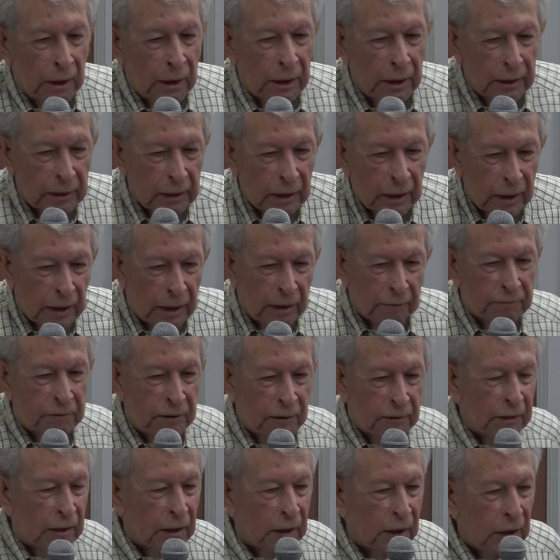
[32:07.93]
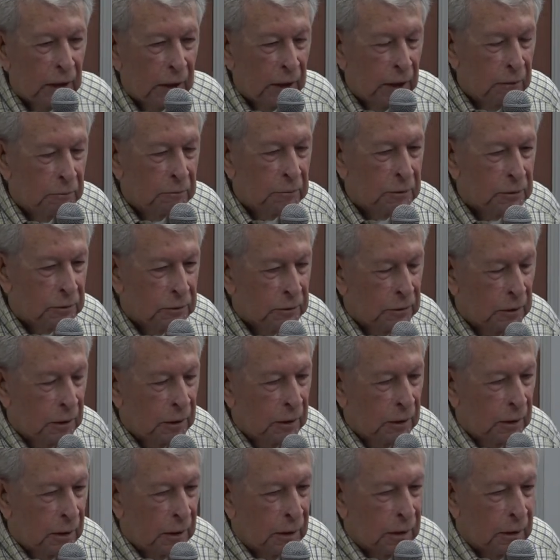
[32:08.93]
And after that, he was
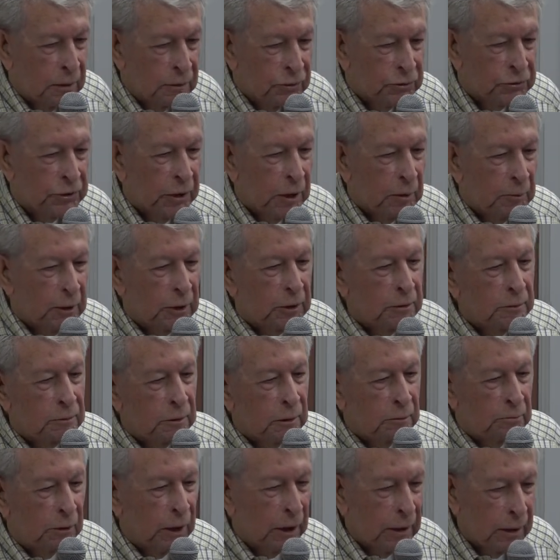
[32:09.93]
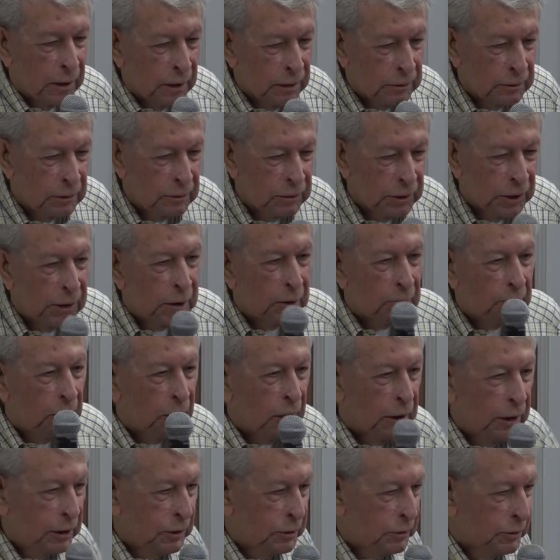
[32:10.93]
summoned by Tom
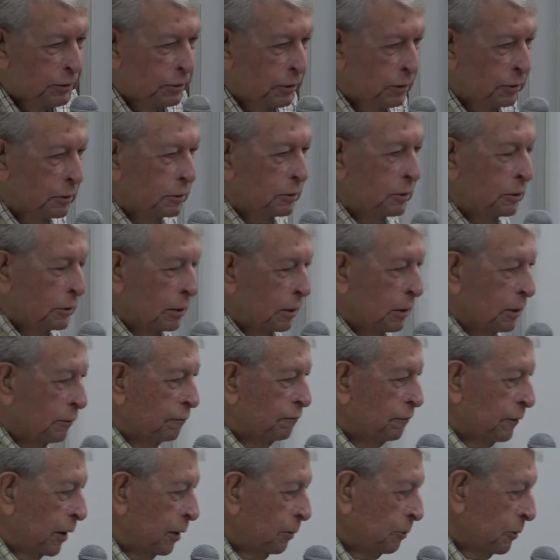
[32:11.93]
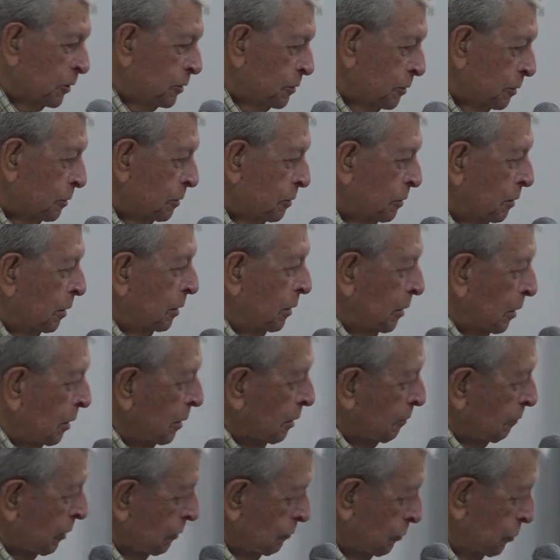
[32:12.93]
Rice, a, a famous
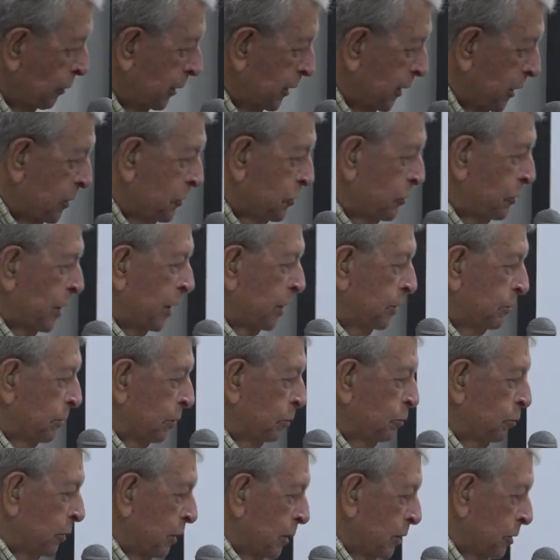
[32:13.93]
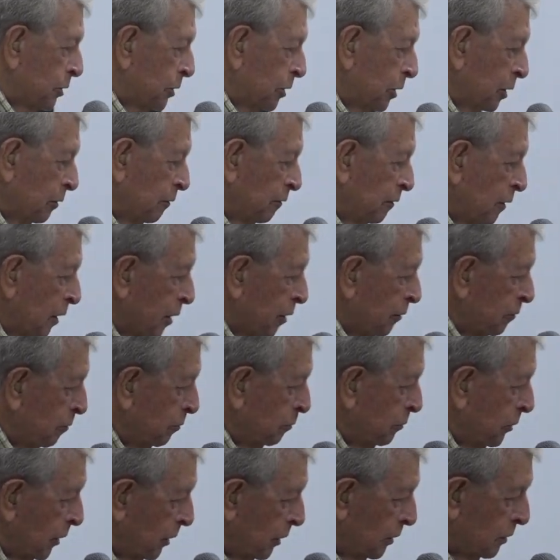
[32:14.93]
20th century president of
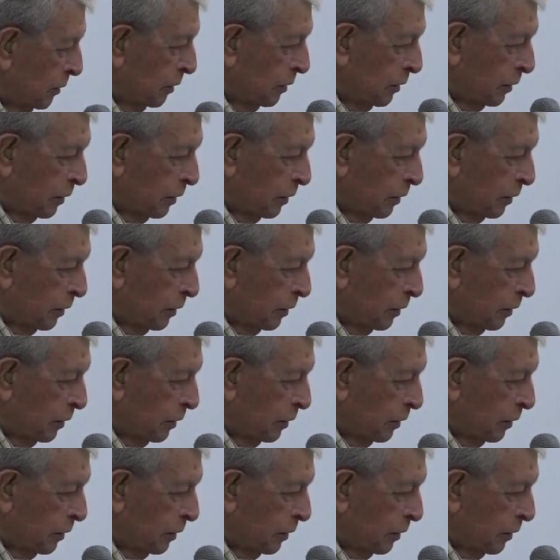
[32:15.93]
R&P,